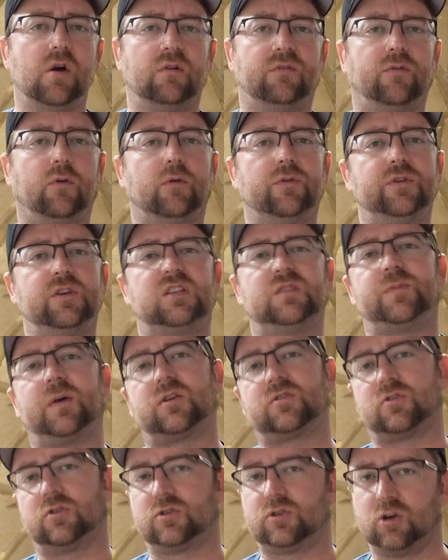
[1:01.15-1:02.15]
for these
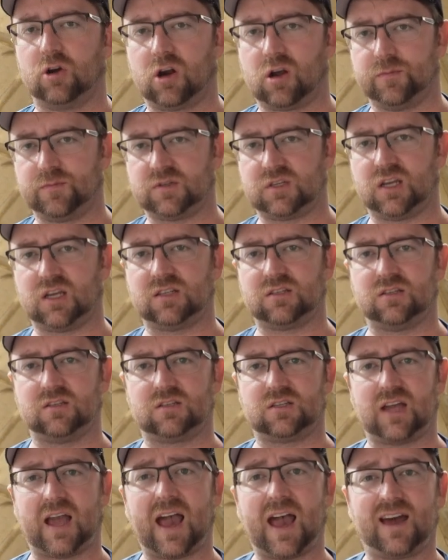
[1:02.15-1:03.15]
special
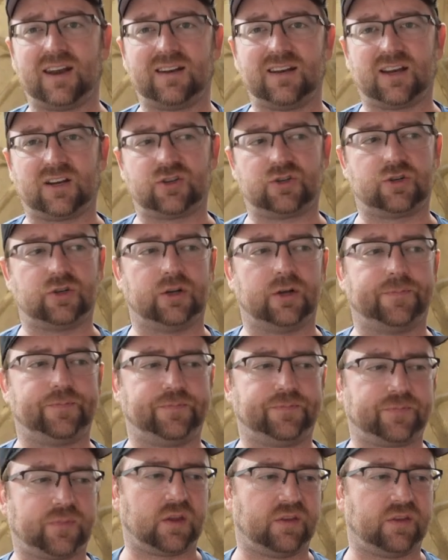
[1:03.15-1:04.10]
circumstances to add an extra